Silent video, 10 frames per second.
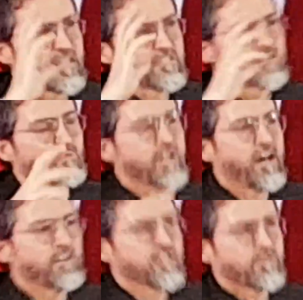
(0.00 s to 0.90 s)
is the
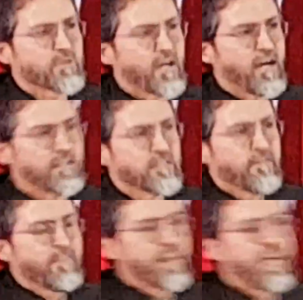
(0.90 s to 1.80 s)
reality of God.
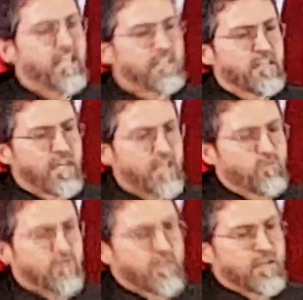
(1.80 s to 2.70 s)
And
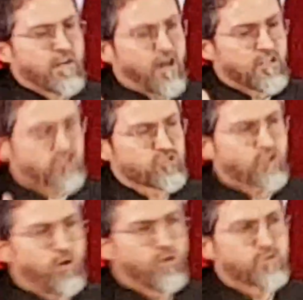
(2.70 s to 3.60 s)
our
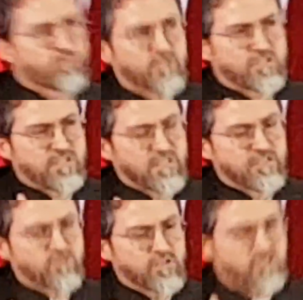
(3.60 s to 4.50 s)
souls, which
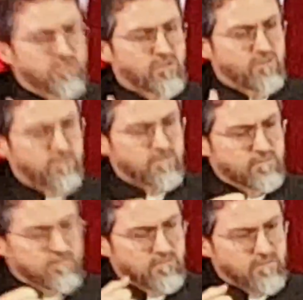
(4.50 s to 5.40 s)
in traditional
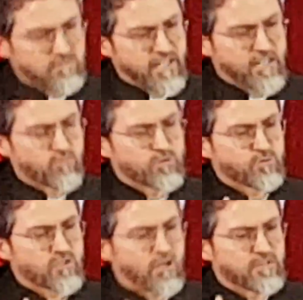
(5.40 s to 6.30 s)
language
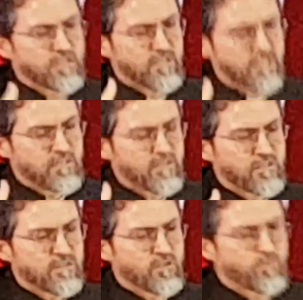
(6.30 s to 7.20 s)
was called,
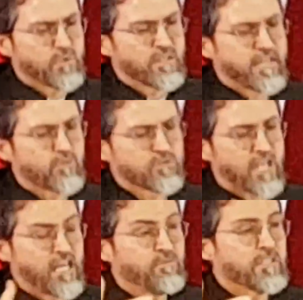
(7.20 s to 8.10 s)
in European language,
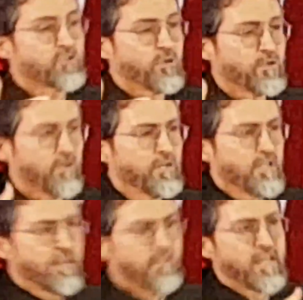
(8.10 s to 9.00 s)
eternal.
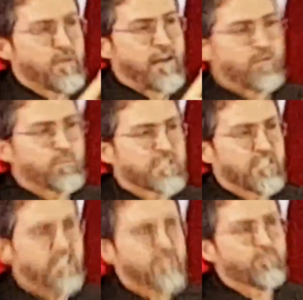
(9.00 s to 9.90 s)
They have a
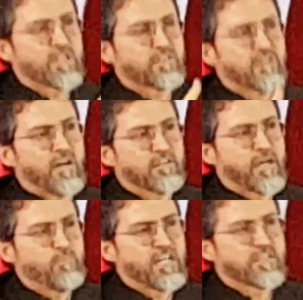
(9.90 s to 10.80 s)
beginning, but
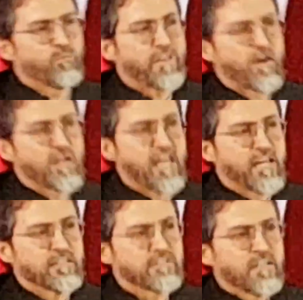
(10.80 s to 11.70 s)
Allah made them without
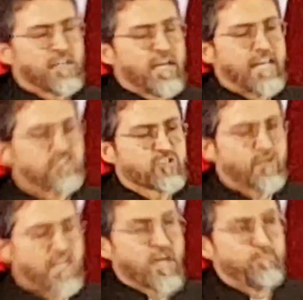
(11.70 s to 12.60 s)
end. And so
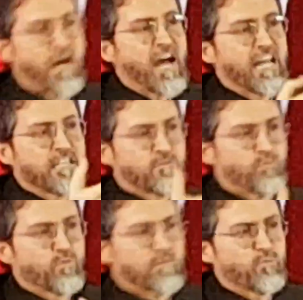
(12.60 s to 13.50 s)
they abide
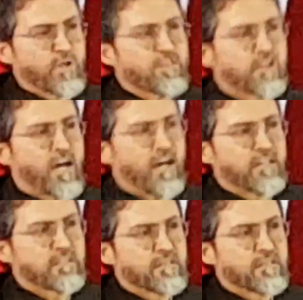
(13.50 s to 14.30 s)
with God,